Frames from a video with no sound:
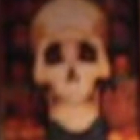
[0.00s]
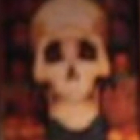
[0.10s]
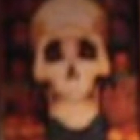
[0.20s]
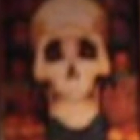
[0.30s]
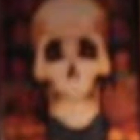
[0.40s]

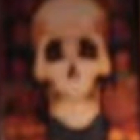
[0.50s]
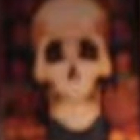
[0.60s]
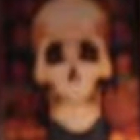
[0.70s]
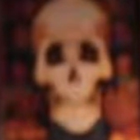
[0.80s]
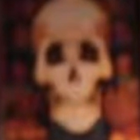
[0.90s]

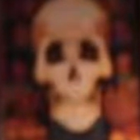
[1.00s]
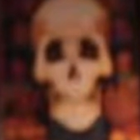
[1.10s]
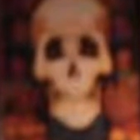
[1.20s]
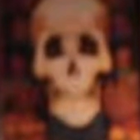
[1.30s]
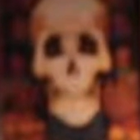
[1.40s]

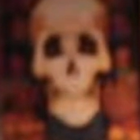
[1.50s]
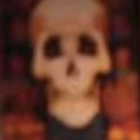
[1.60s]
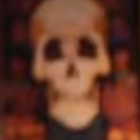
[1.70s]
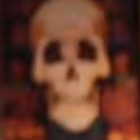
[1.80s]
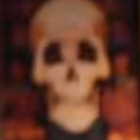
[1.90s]

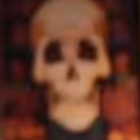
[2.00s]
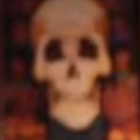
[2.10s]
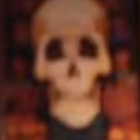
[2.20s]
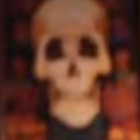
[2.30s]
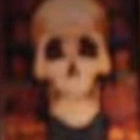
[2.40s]

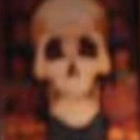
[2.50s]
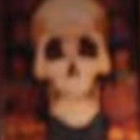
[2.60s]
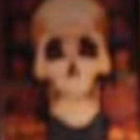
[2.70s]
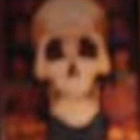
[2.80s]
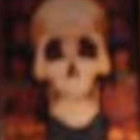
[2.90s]

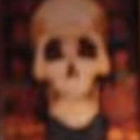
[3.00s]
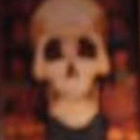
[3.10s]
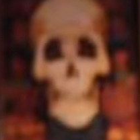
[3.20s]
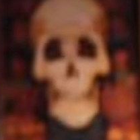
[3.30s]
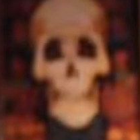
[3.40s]

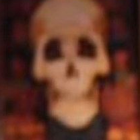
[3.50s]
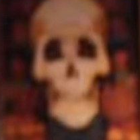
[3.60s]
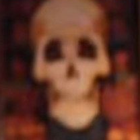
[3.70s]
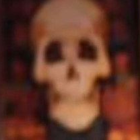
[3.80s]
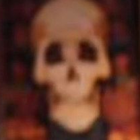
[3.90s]

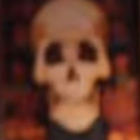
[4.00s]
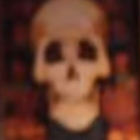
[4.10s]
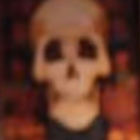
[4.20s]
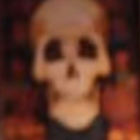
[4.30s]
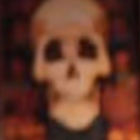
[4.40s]

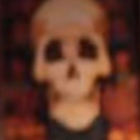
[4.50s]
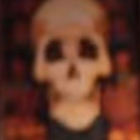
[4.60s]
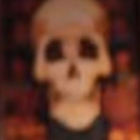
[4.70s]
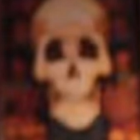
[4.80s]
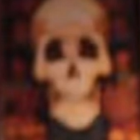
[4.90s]

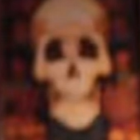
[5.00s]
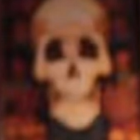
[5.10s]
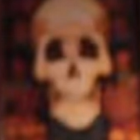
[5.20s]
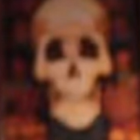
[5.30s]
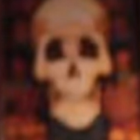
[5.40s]

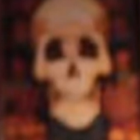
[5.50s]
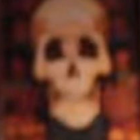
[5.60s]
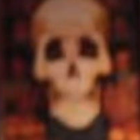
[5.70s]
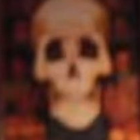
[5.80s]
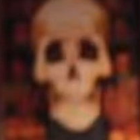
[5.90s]

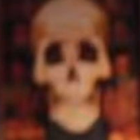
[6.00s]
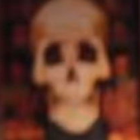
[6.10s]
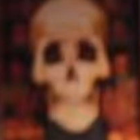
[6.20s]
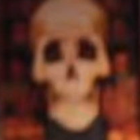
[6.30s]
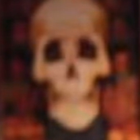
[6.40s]

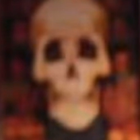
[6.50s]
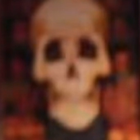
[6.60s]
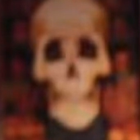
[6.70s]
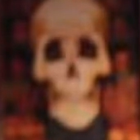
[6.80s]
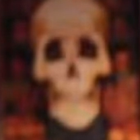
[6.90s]

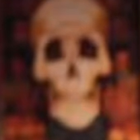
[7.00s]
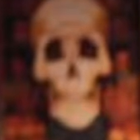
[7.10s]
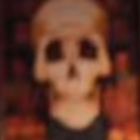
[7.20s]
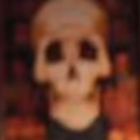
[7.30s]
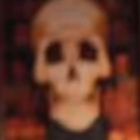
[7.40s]

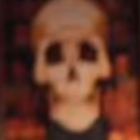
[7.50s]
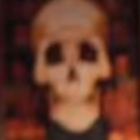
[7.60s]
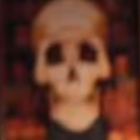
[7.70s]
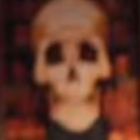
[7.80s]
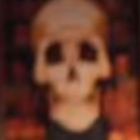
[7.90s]
(silent)